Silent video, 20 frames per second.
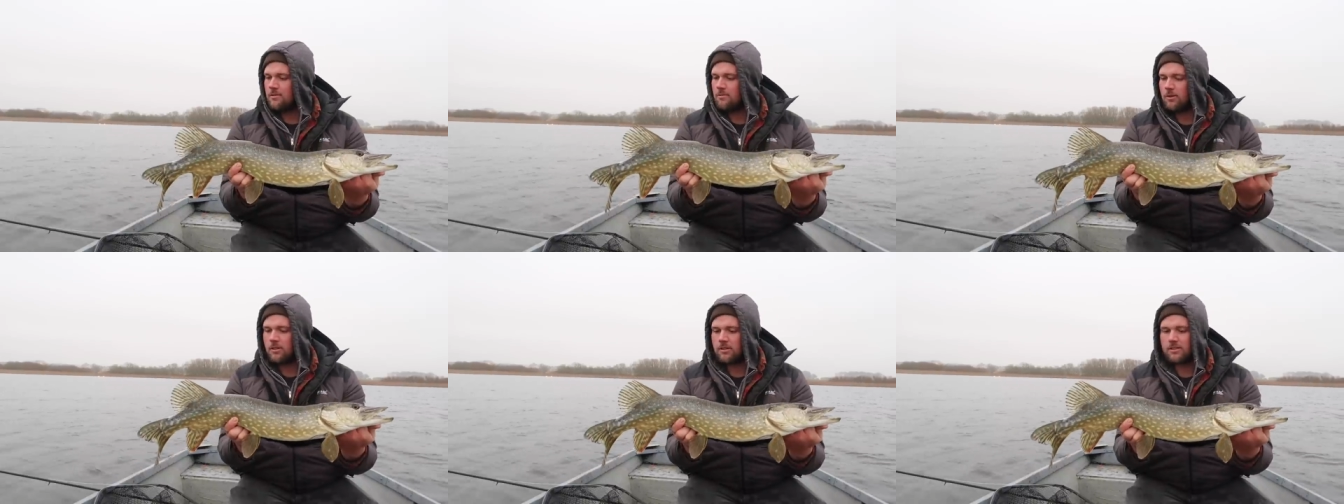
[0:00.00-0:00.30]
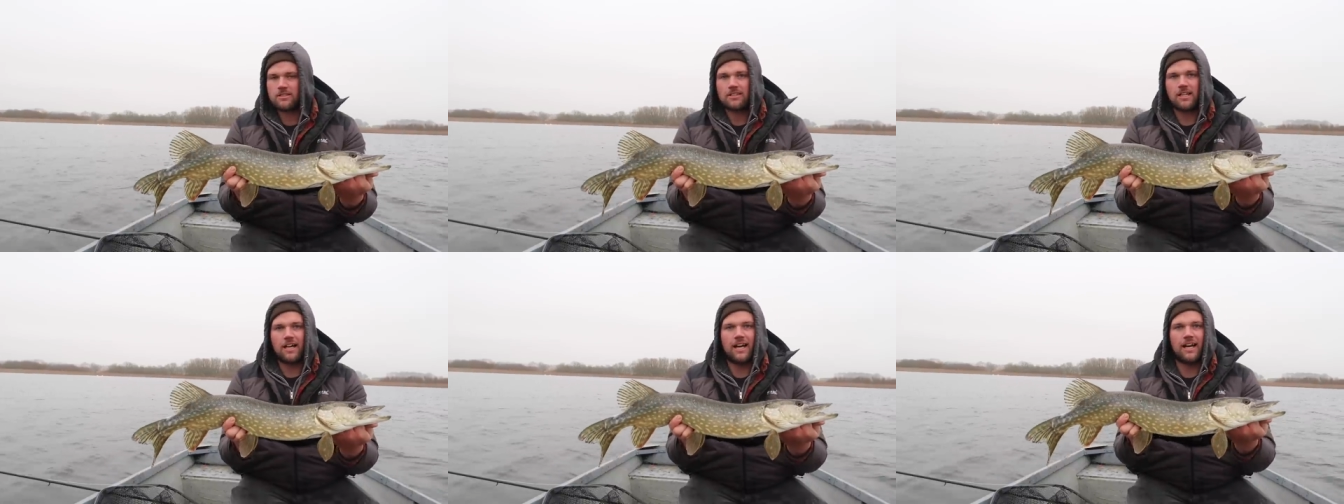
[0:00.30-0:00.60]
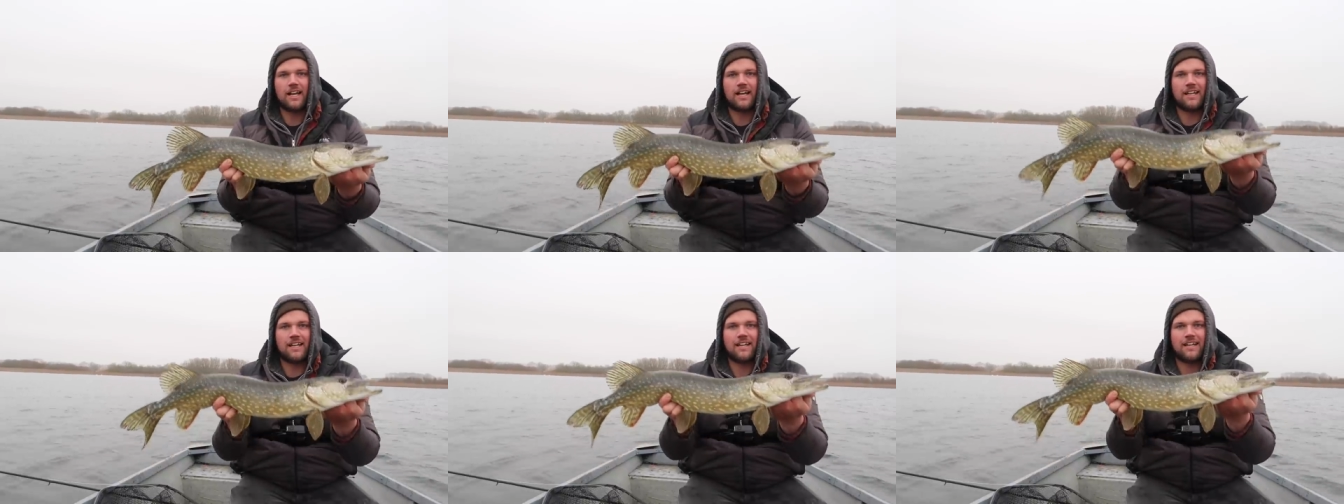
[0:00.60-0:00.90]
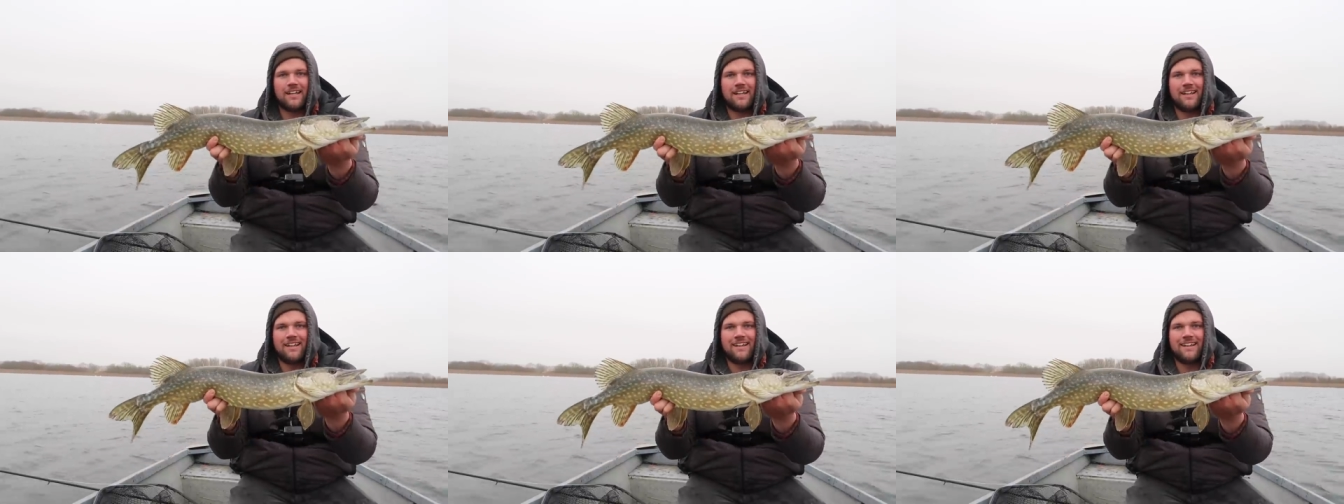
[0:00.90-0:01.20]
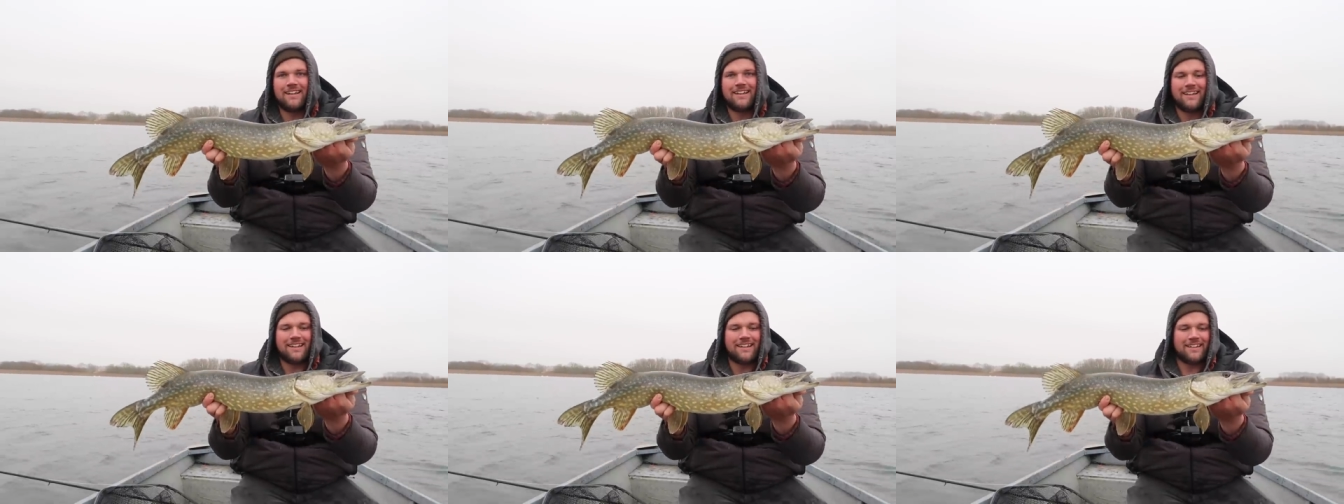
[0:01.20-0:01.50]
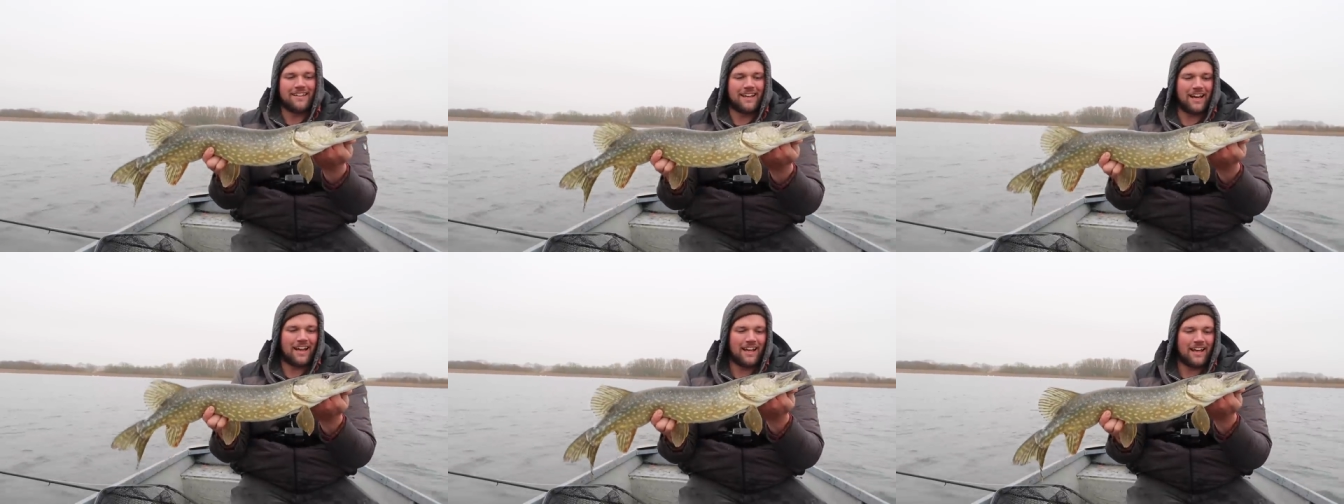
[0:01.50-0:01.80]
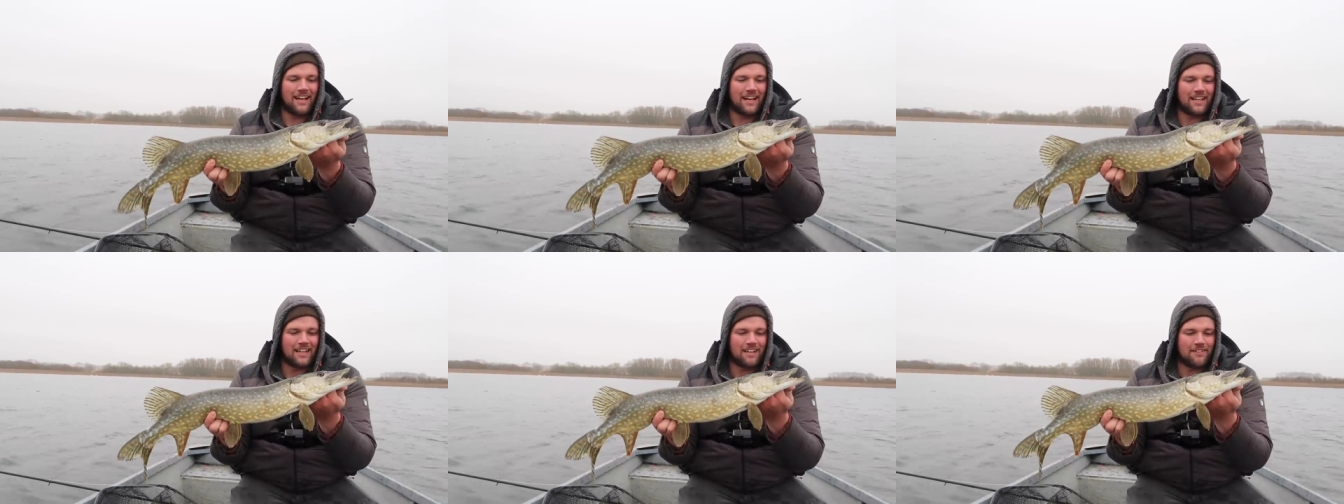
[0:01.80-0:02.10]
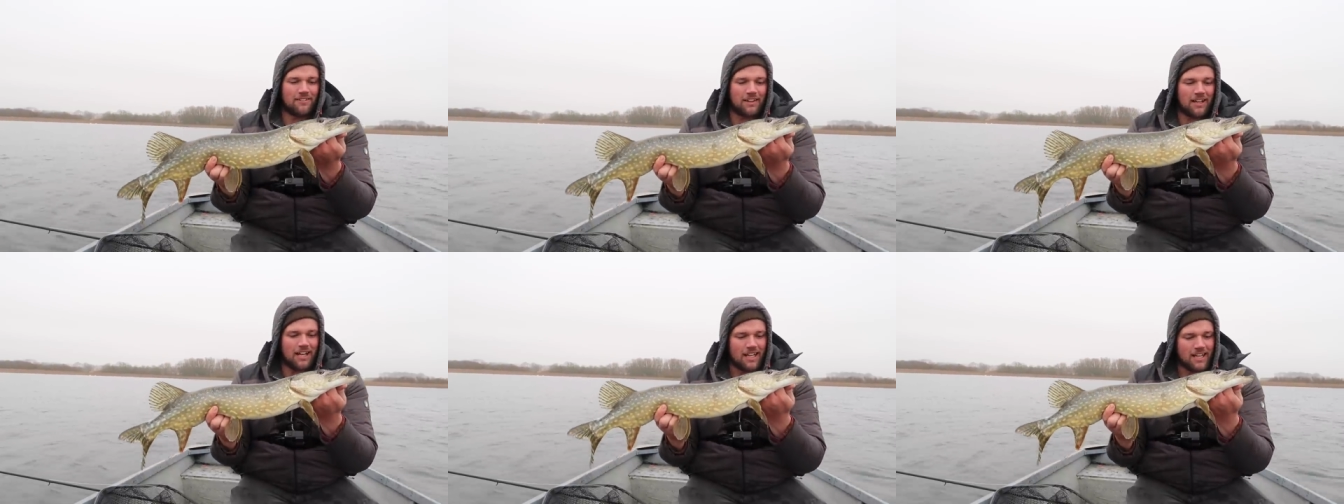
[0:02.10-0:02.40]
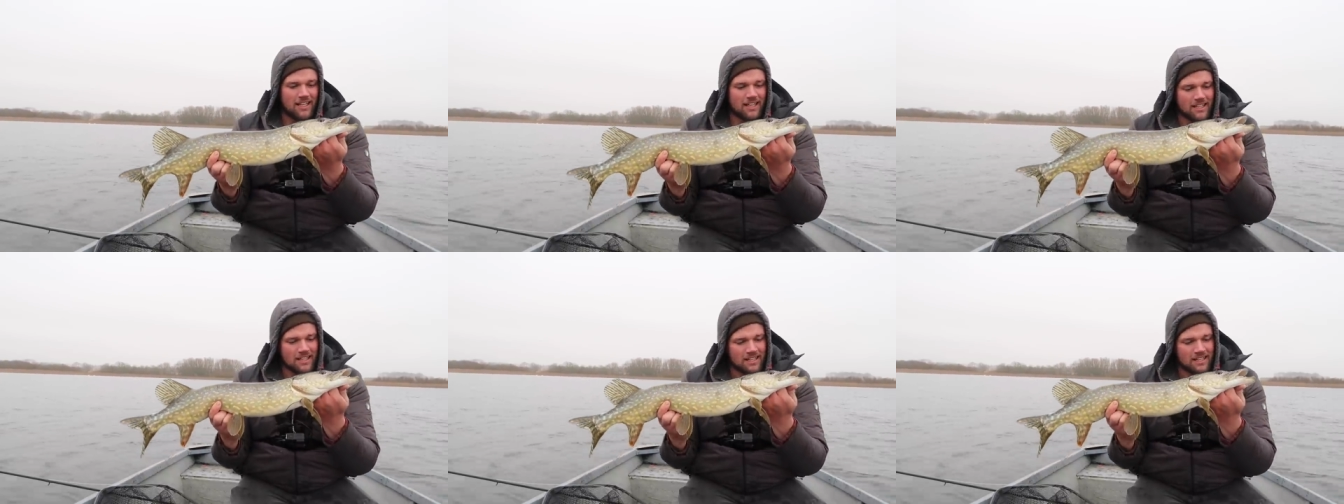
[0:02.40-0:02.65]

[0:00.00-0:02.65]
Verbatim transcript: But uh, yeah, I'll have that.